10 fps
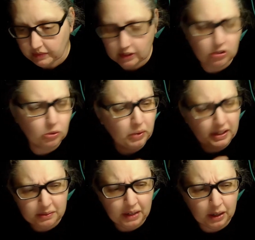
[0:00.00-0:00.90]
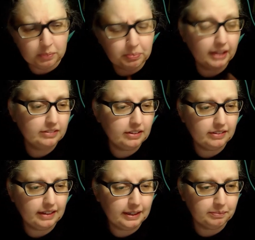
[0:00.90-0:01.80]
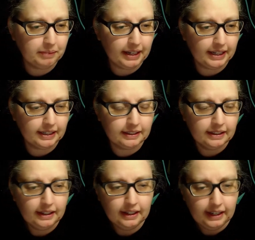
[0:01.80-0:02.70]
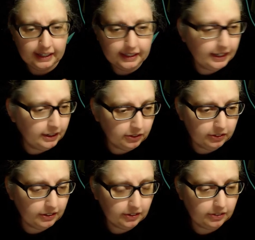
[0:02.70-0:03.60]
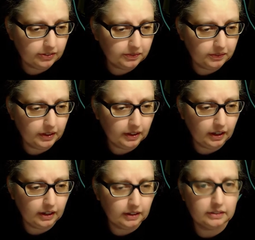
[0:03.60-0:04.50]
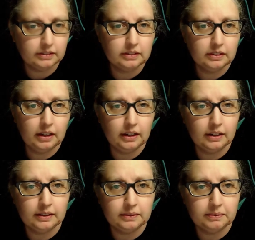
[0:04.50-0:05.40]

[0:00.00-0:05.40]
So William Hurt plays this hitman. He kills this uh, uh,